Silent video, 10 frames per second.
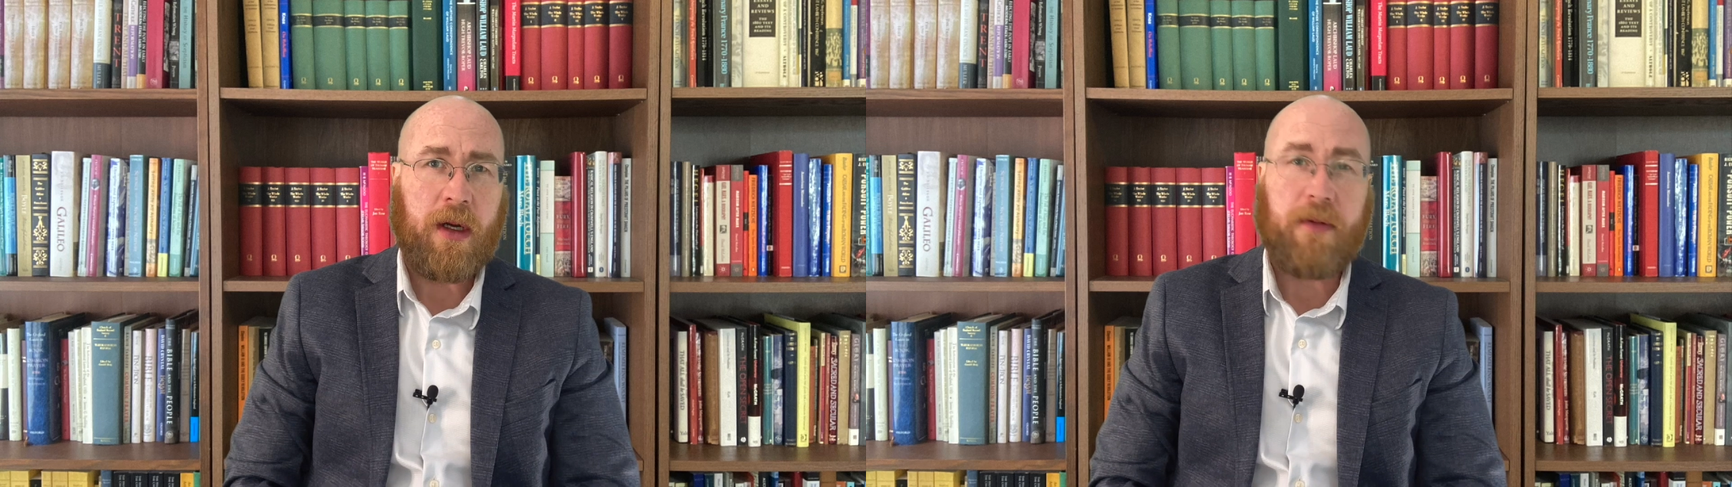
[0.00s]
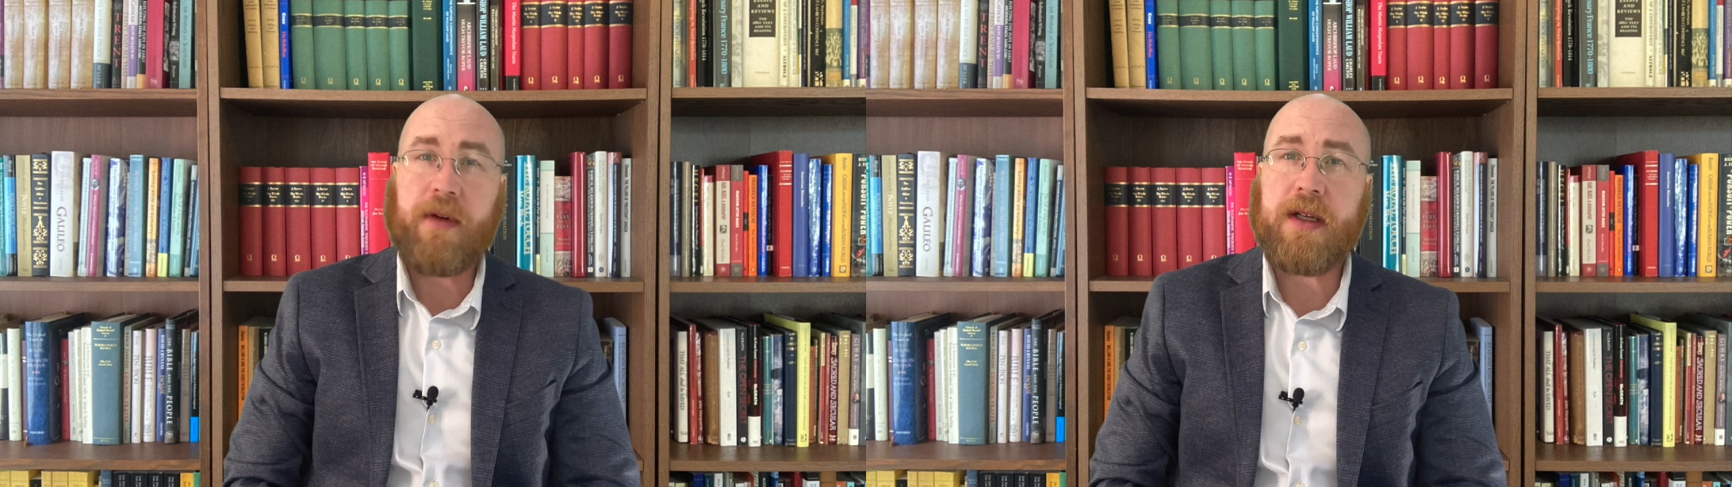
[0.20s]

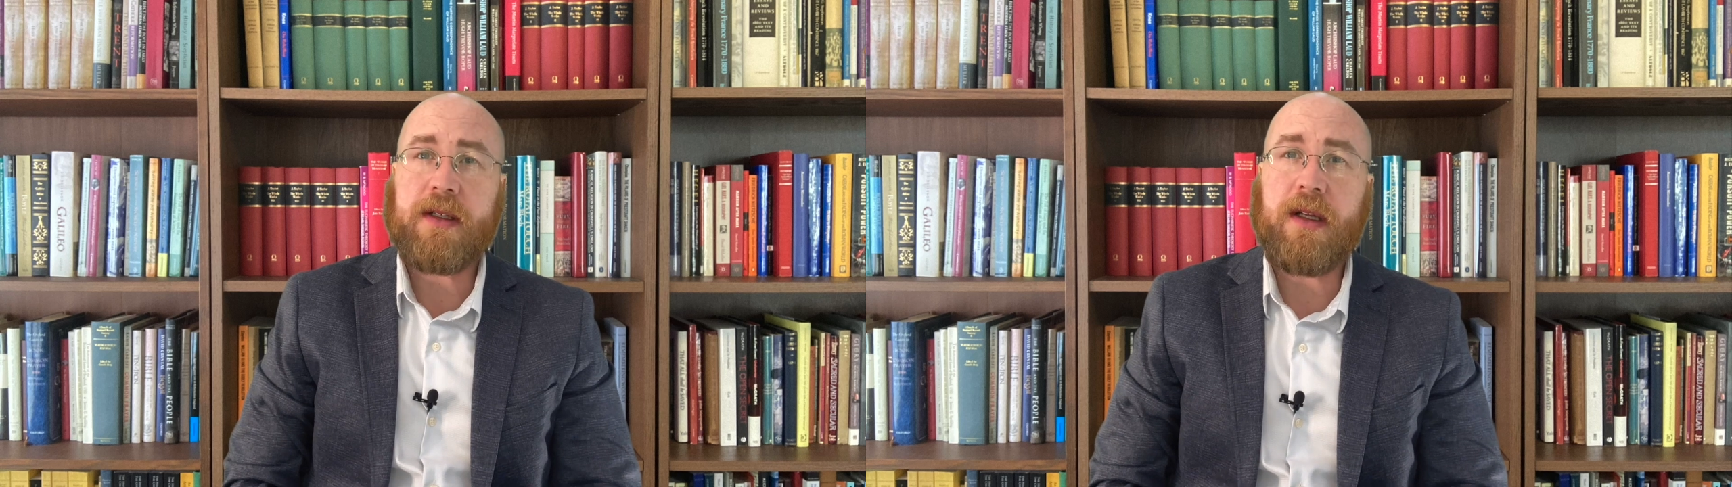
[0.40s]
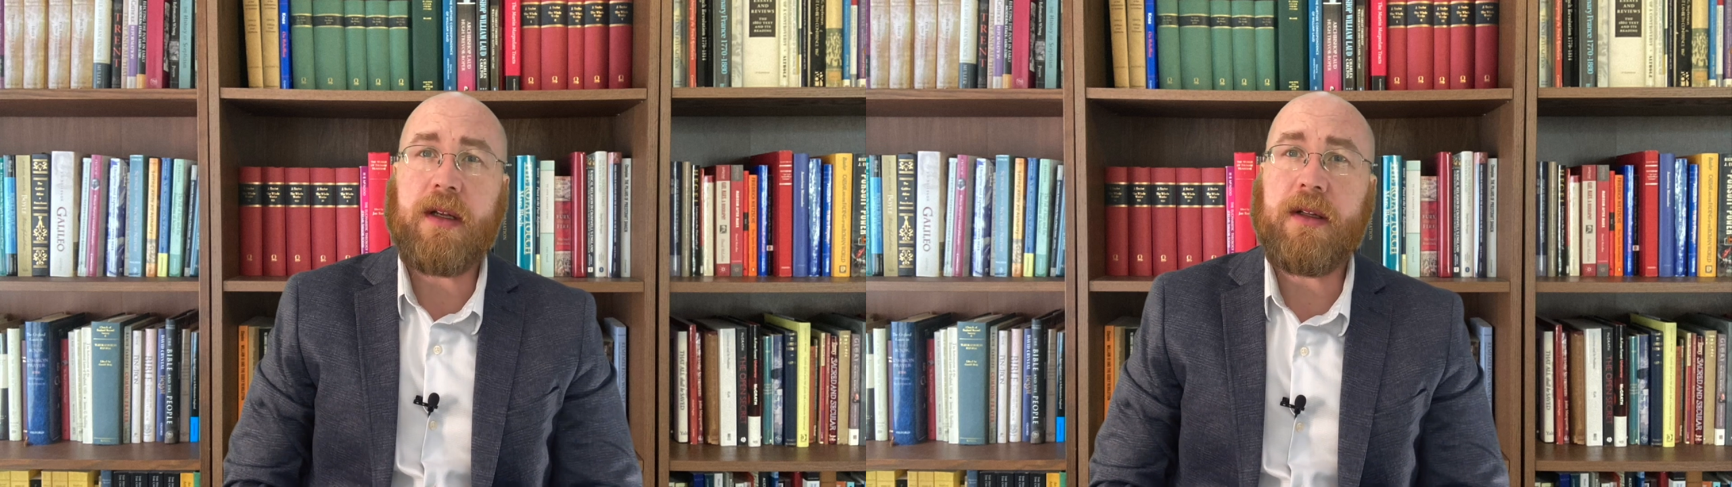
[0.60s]
France
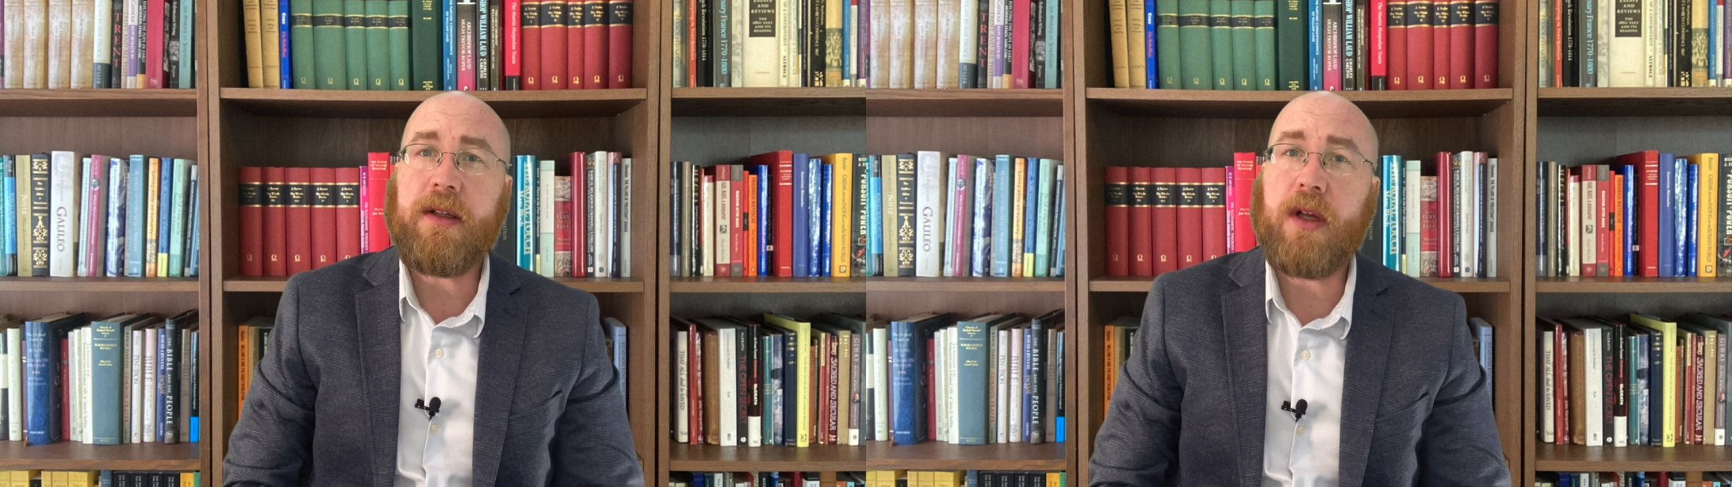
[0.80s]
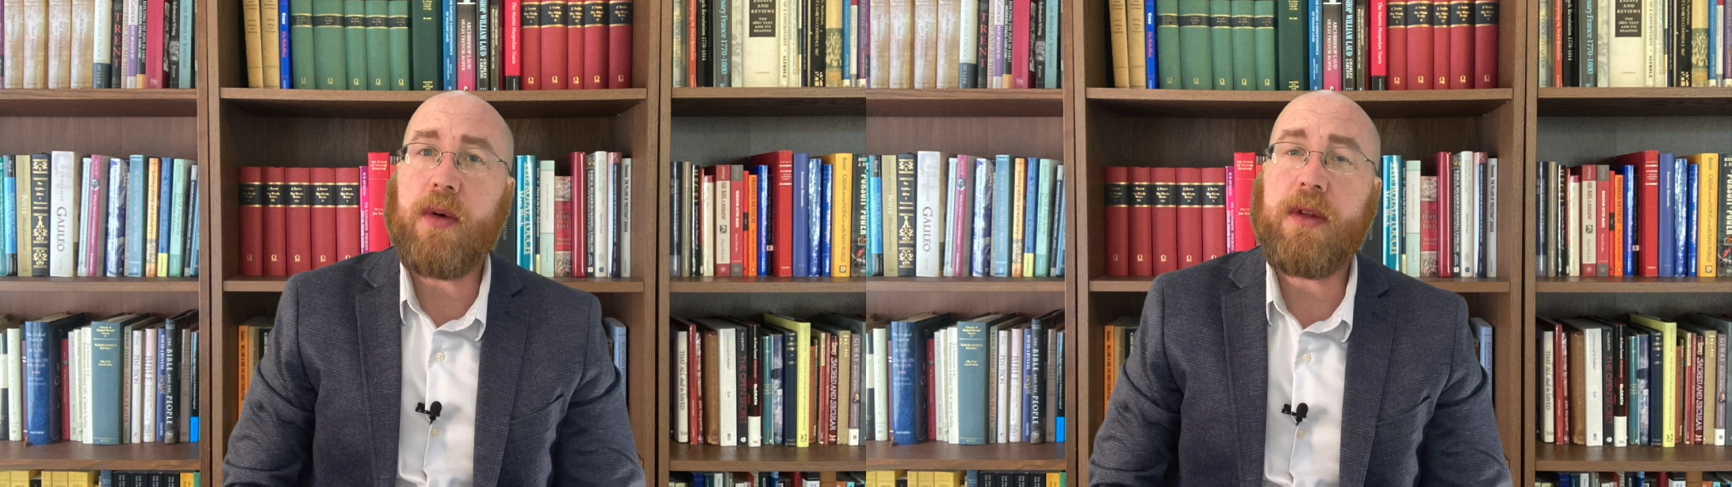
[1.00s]
and Italy
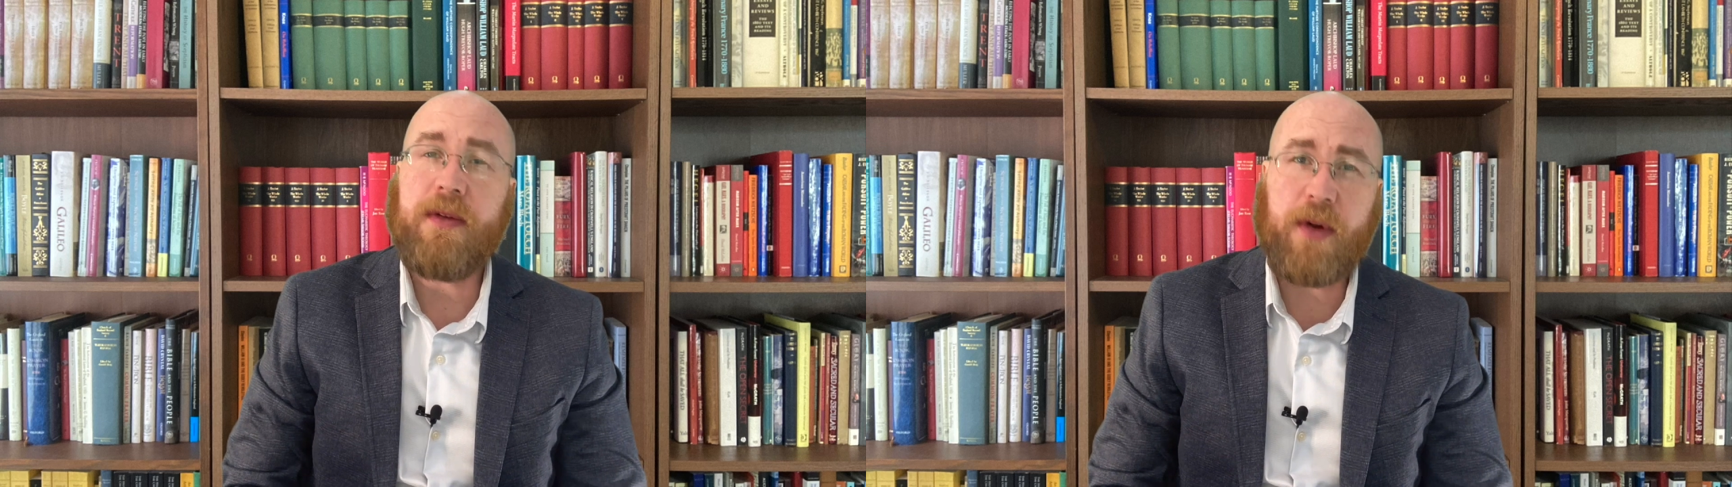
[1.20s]
lowered the